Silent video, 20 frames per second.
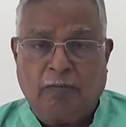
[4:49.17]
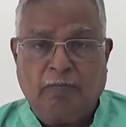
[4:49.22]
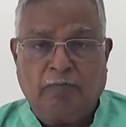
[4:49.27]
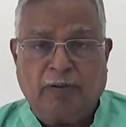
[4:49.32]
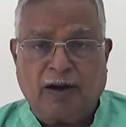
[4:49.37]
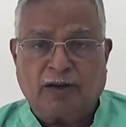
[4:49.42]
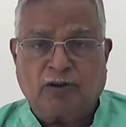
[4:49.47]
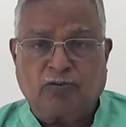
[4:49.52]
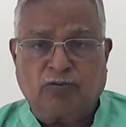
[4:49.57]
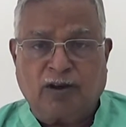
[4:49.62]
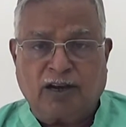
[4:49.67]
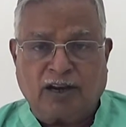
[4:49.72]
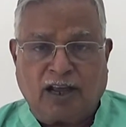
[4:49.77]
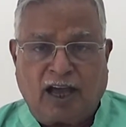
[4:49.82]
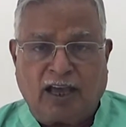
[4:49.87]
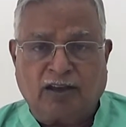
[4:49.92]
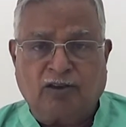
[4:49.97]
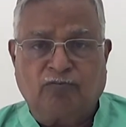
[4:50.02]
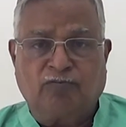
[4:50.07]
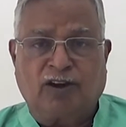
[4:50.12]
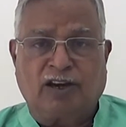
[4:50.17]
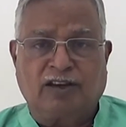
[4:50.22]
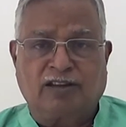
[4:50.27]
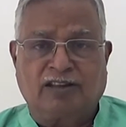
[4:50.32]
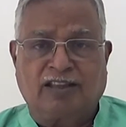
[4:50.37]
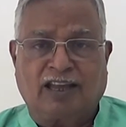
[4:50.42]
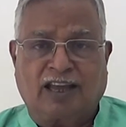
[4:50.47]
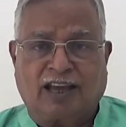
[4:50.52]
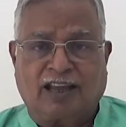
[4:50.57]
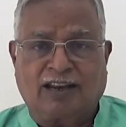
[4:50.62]
But when I
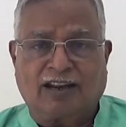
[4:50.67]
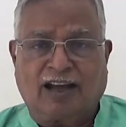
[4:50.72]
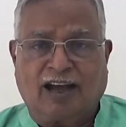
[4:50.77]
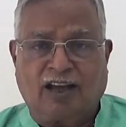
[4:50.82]
went there,